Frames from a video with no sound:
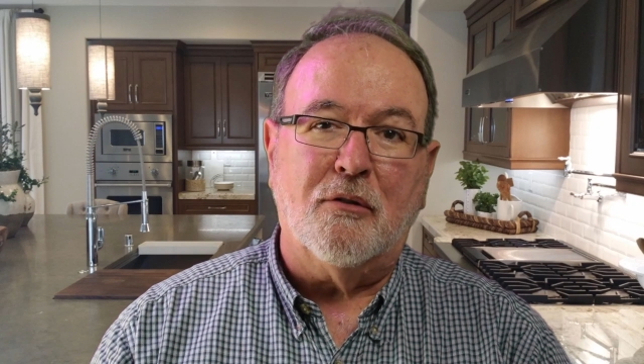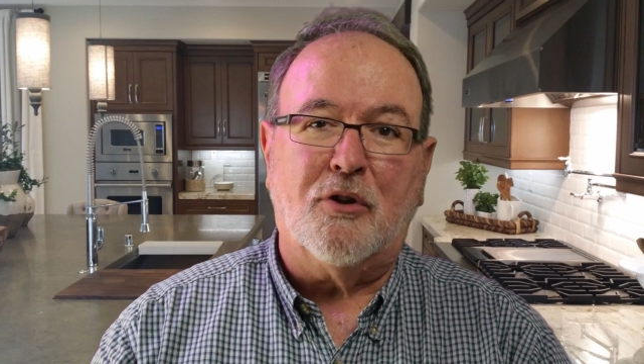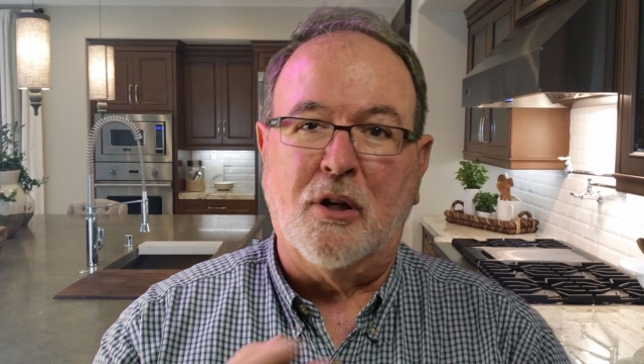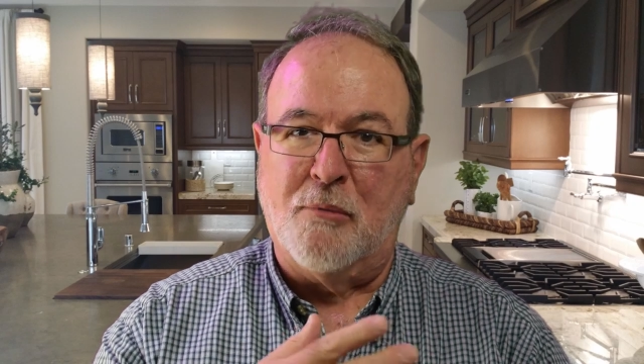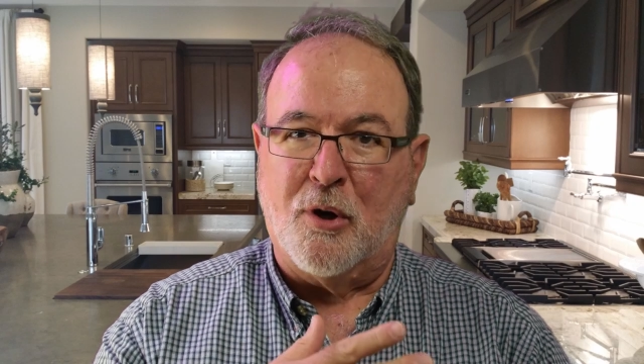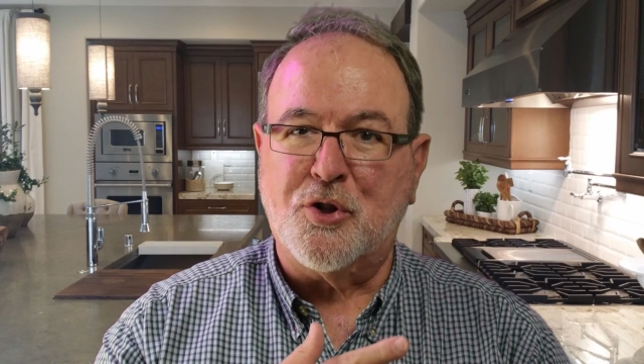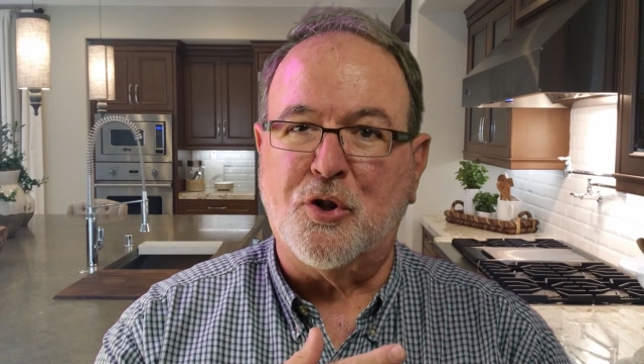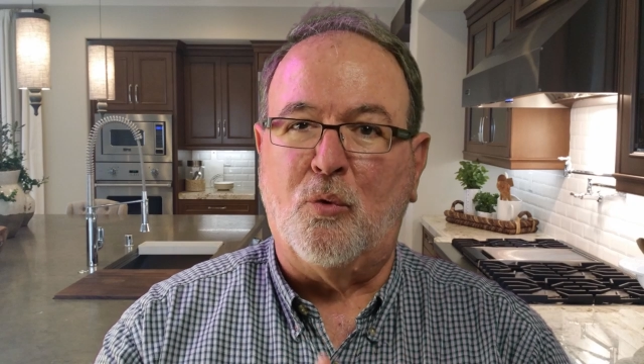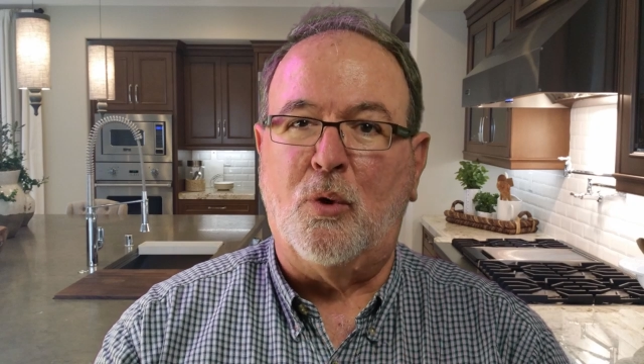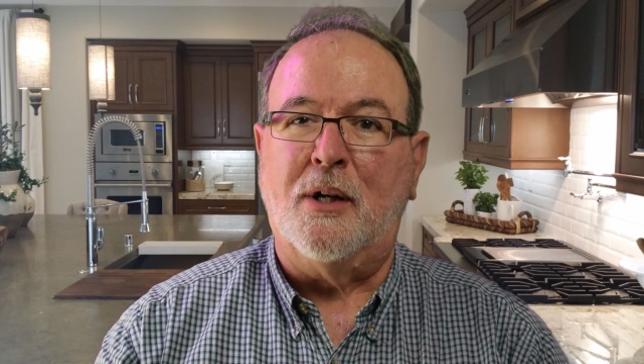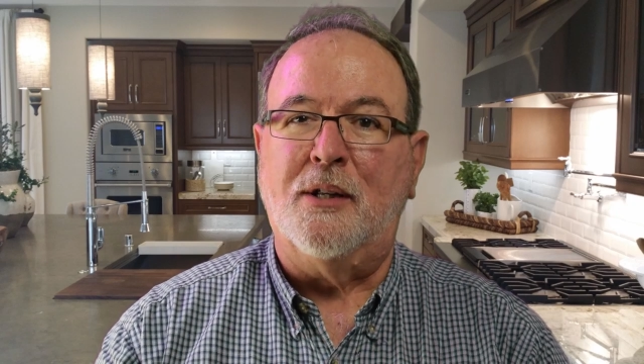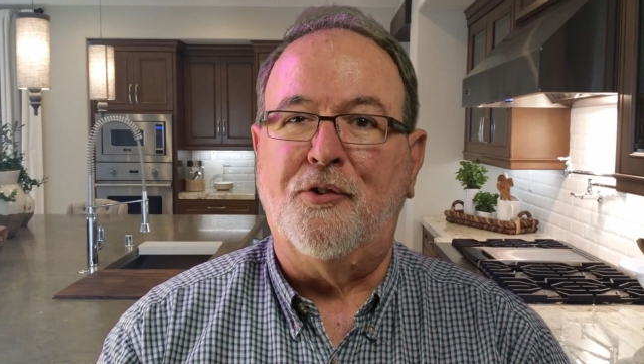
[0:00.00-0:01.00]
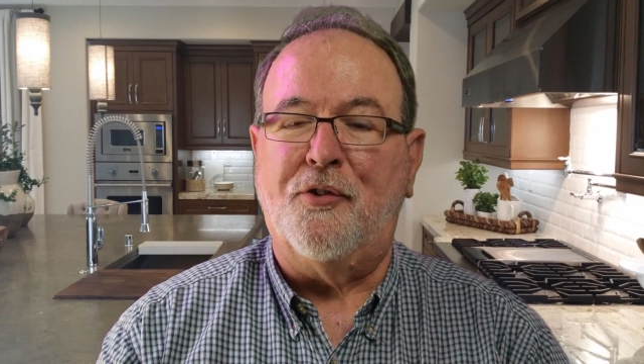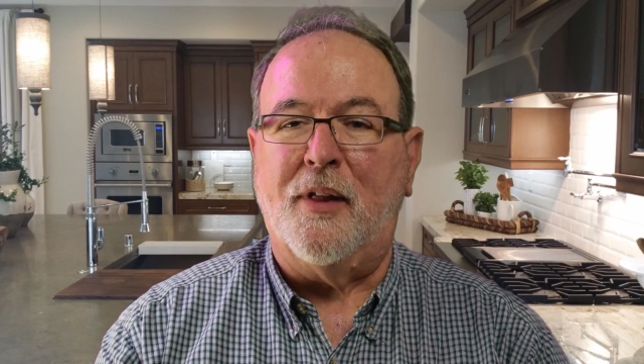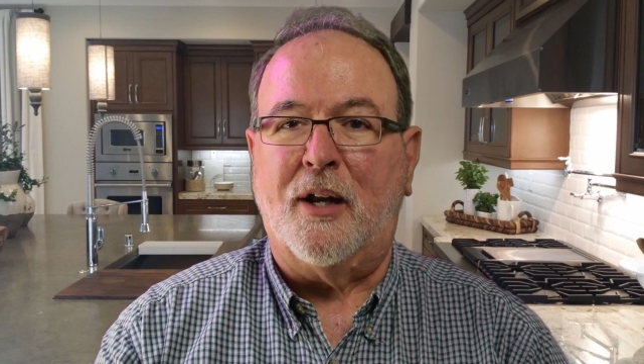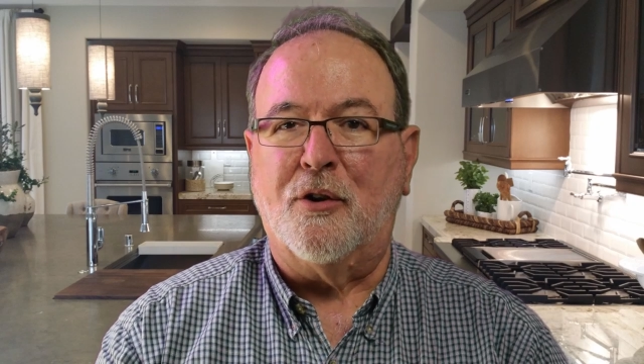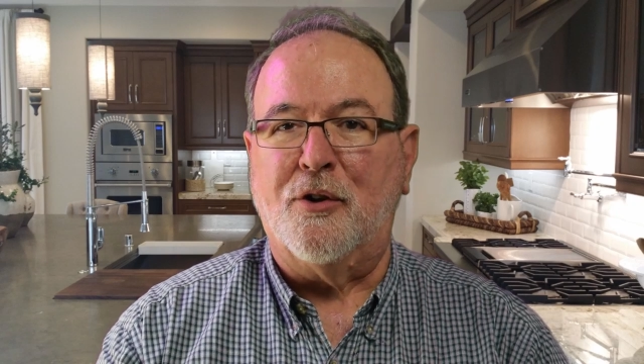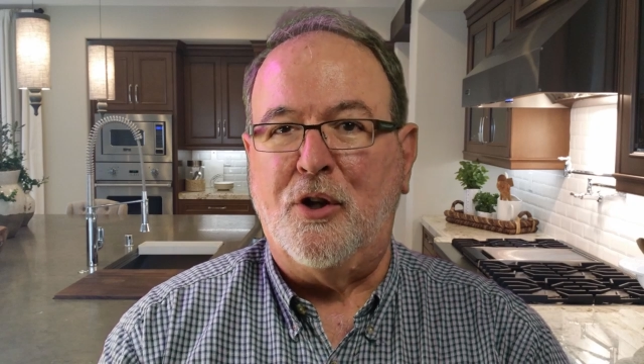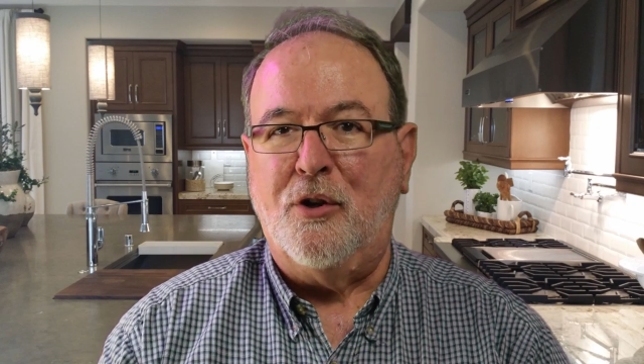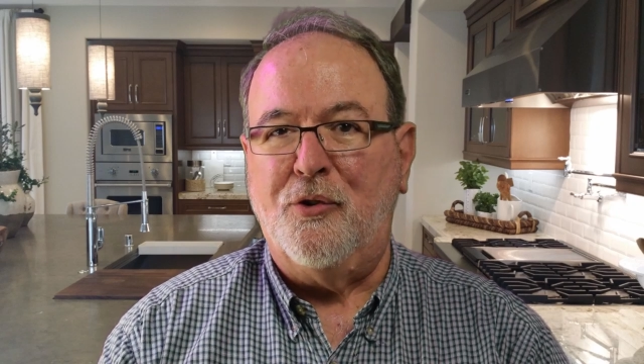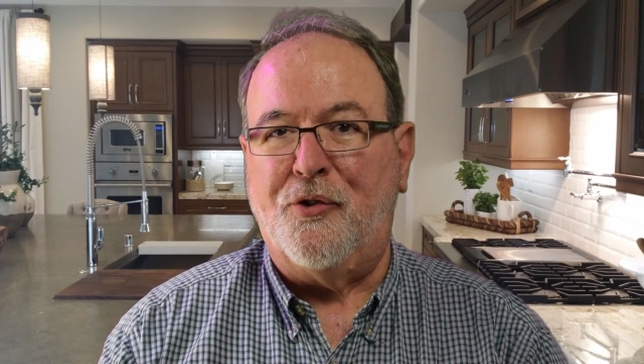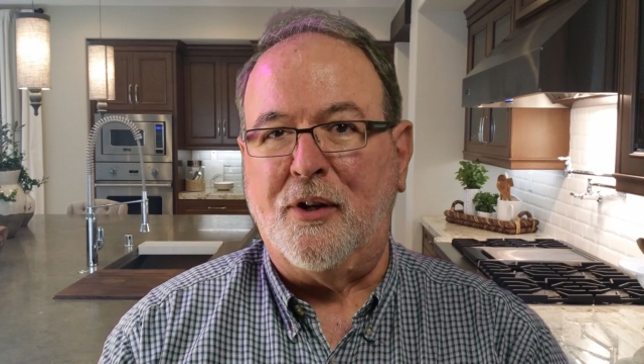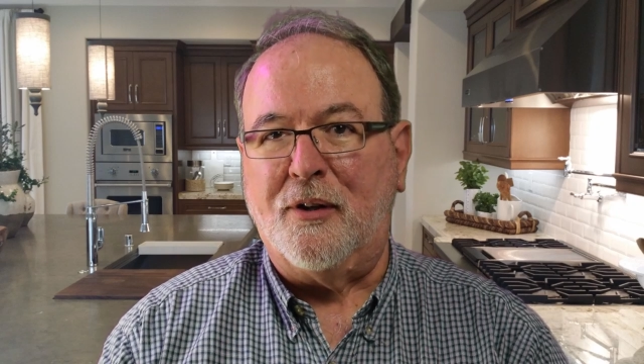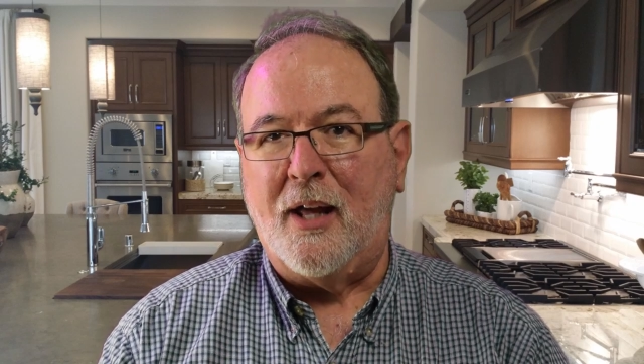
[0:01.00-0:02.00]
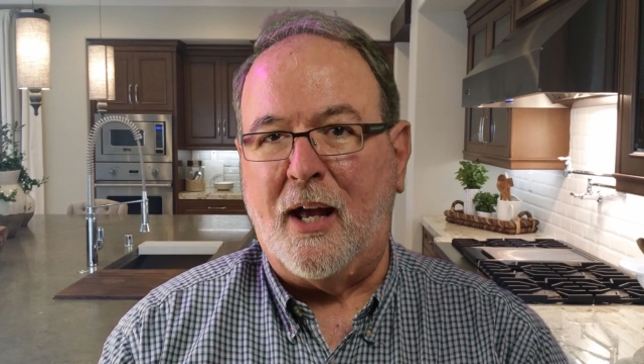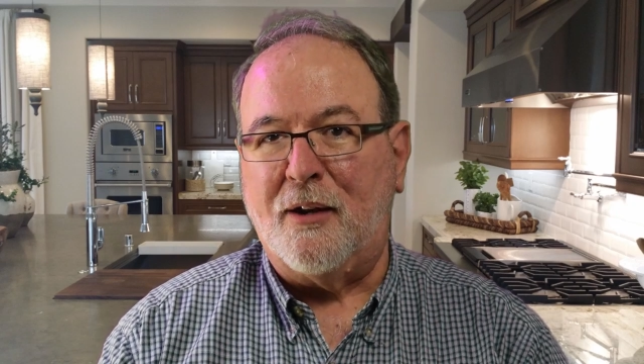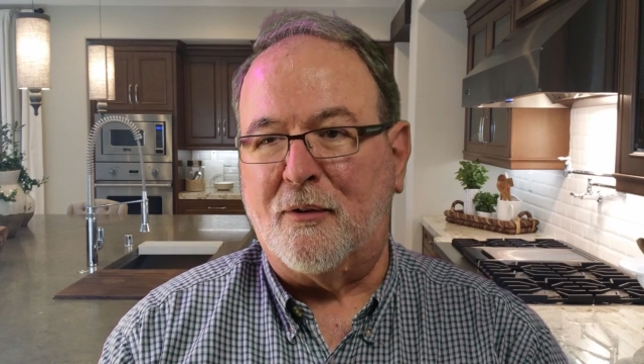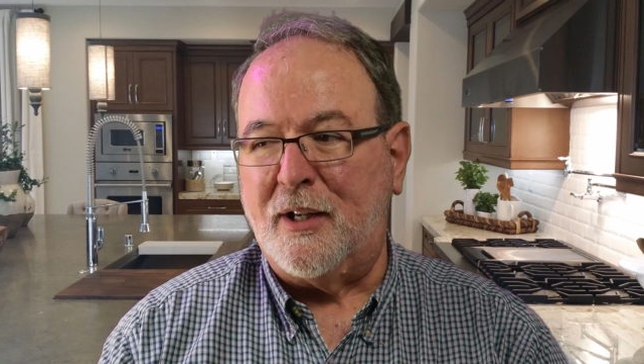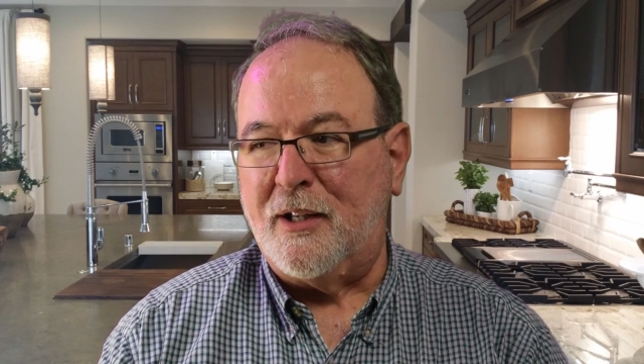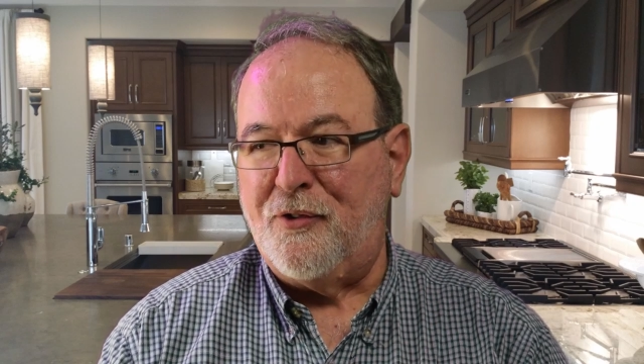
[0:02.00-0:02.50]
commercial ones that are used in catering